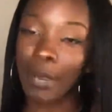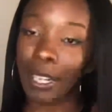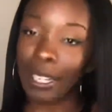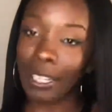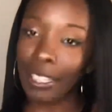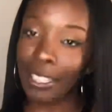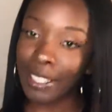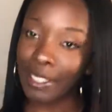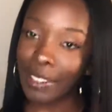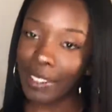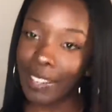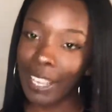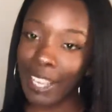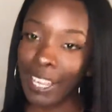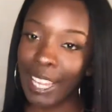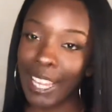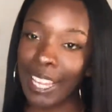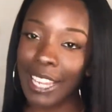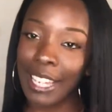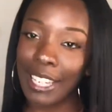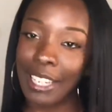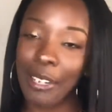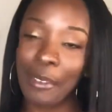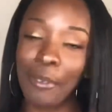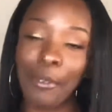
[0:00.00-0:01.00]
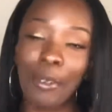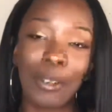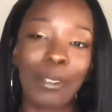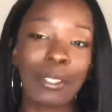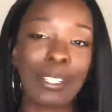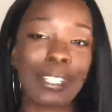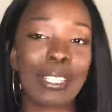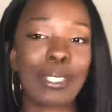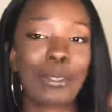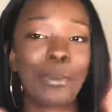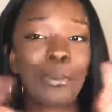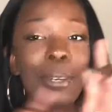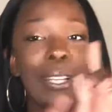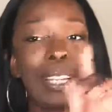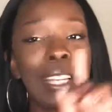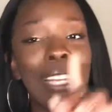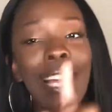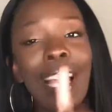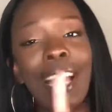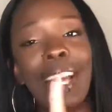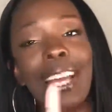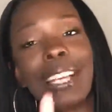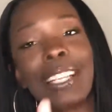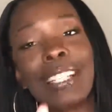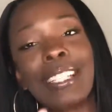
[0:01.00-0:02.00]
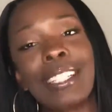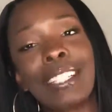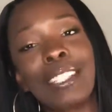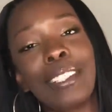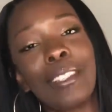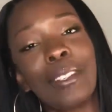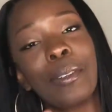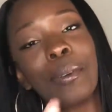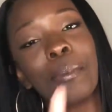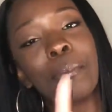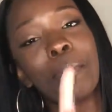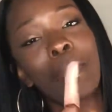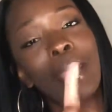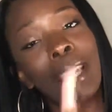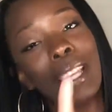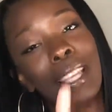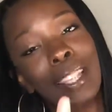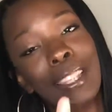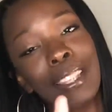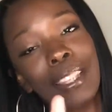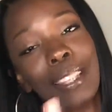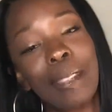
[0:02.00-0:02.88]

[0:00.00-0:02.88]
to go ahead and end it with this one last little myth.